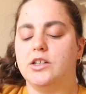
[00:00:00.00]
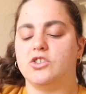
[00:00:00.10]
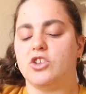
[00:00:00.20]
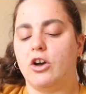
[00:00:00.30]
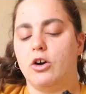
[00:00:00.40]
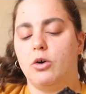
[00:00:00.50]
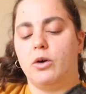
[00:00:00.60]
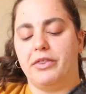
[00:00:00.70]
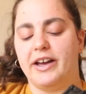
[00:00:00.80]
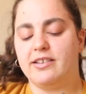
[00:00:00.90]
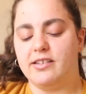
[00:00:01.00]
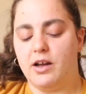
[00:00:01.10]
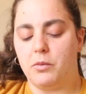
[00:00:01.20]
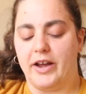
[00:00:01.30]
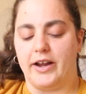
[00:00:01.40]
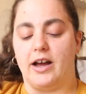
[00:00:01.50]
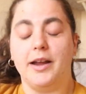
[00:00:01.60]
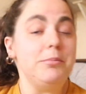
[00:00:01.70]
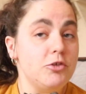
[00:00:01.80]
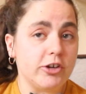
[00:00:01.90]
so that's not why
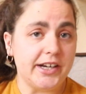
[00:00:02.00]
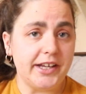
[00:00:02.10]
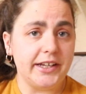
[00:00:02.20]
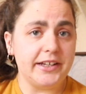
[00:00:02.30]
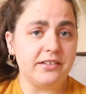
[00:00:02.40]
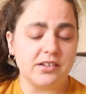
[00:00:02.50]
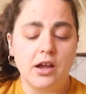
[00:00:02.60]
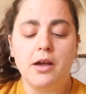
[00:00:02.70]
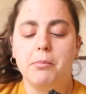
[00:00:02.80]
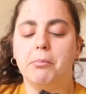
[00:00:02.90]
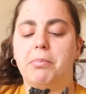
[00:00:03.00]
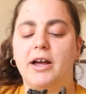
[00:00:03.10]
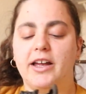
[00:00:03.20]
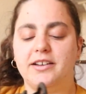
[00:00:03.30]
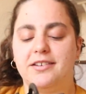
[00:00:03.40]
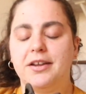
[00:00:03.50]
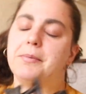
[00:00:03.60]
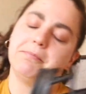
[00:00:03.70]
I'm training it, but